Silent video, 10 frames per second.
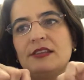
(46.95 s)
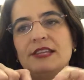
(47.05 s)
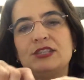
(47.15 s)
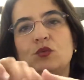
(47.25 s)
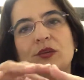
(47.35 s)

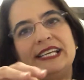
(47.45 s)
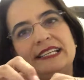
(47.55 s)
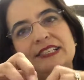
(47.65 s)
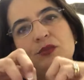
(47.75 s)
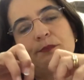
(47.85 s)
there's
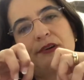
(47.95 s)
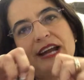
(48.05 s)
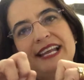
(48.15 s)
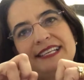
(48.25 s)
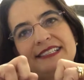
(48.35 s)
weakness or
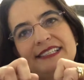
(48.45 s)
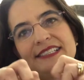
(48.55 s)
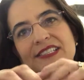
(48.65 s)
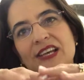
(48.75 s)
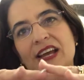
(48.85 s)

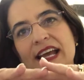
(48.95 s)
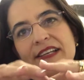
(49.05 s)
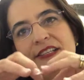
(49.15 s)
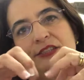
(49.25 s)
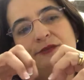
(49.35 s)
paralysis and
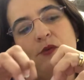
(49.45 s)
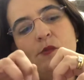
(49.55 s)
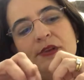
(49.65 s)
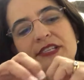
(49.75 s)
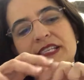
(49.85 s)

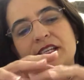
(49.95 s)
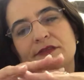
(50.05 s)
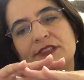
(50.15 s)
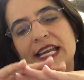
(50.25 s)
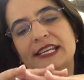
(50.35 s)
disformity
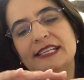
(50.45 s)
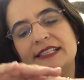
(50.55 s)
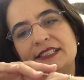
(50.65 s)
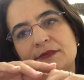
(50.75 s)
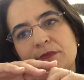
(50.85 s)
of
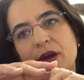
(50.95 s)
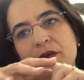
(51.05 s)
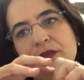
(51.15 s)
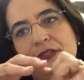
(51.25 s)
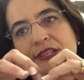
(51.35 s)
tendons and
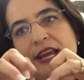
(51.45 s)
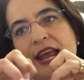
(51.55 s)
bones,